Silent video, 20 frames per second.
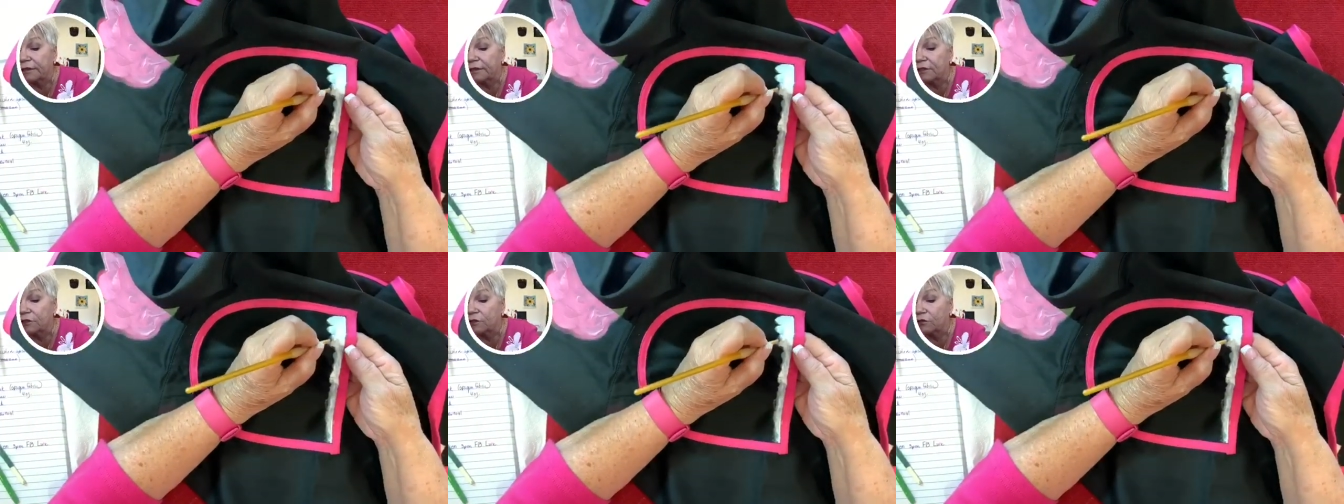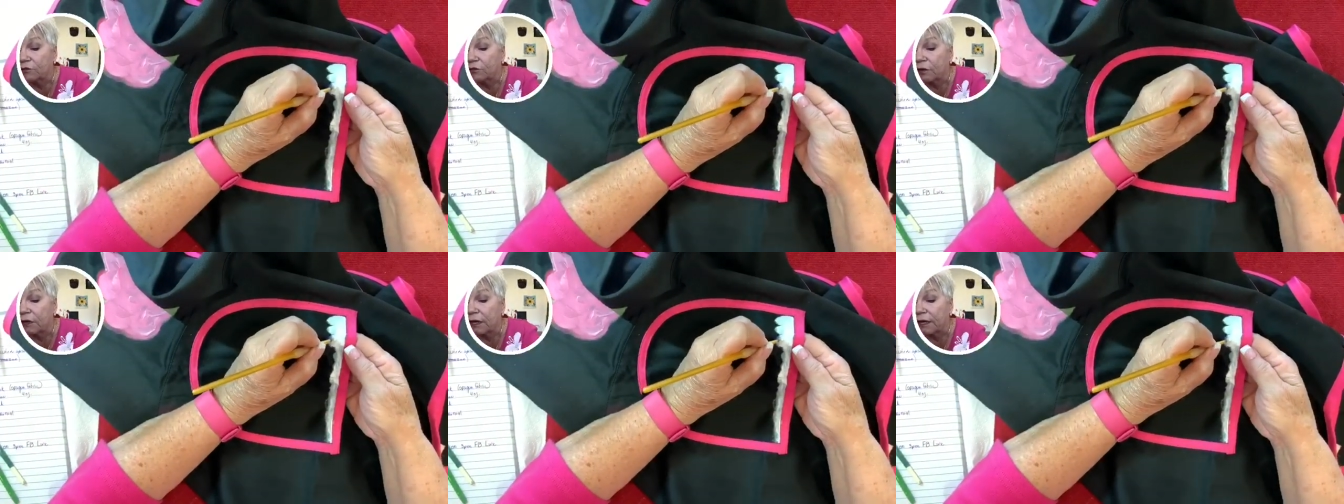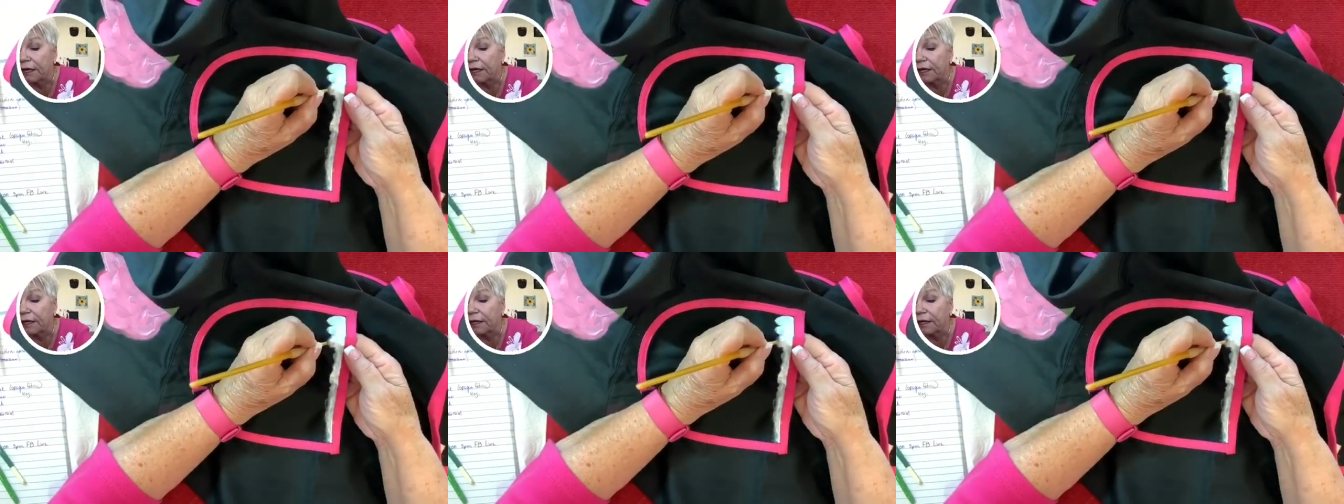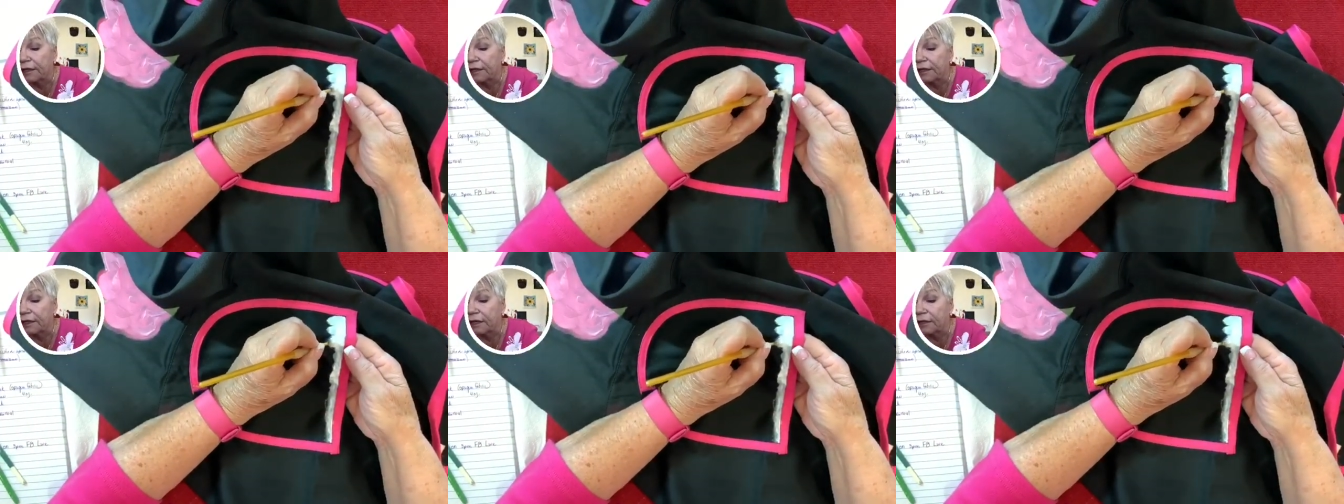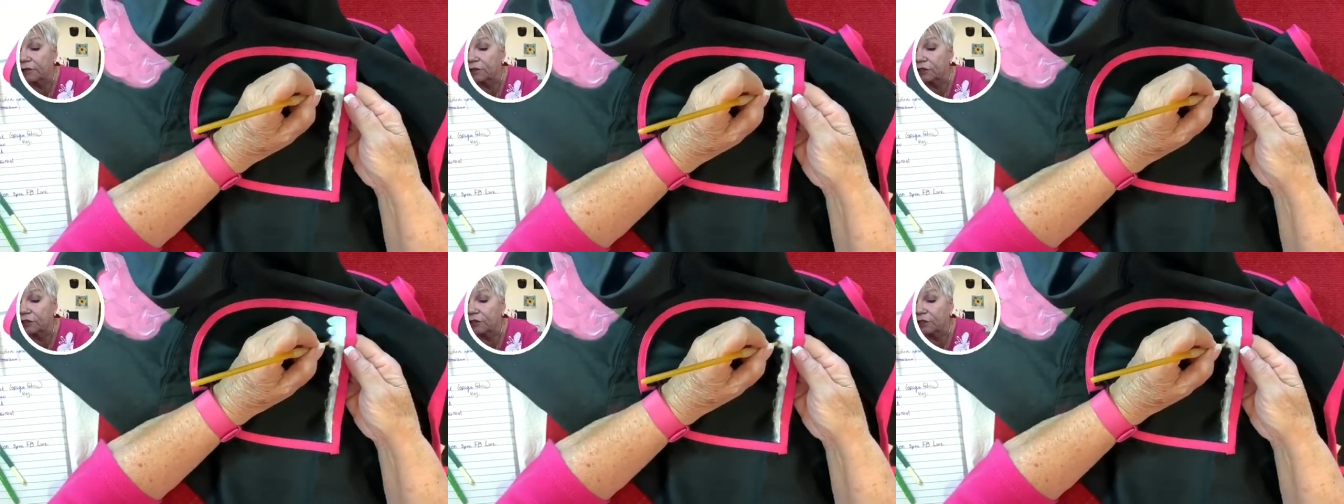this dry and then
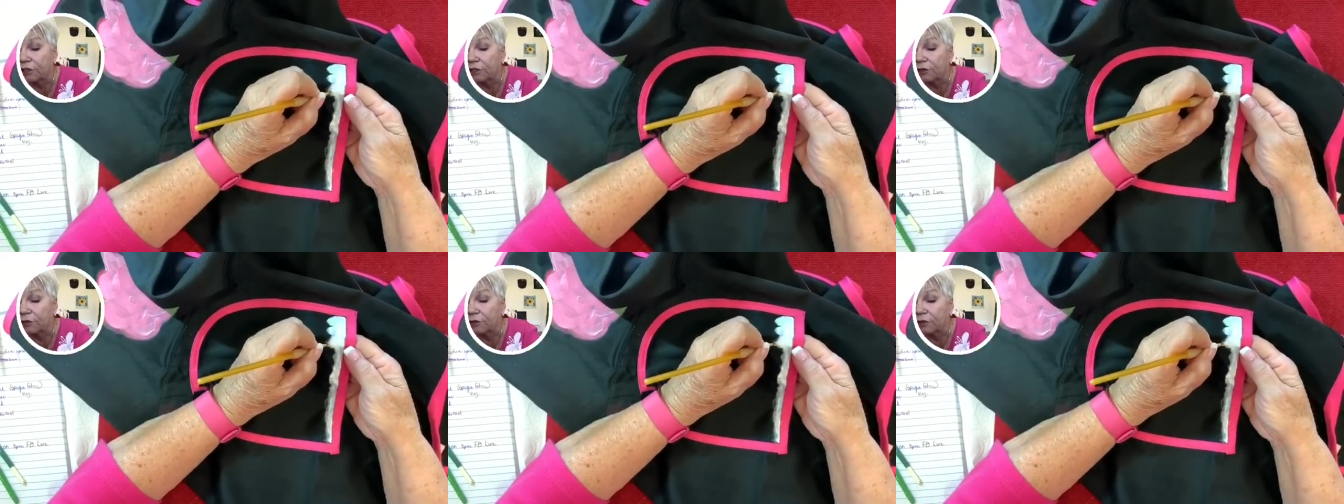I'll show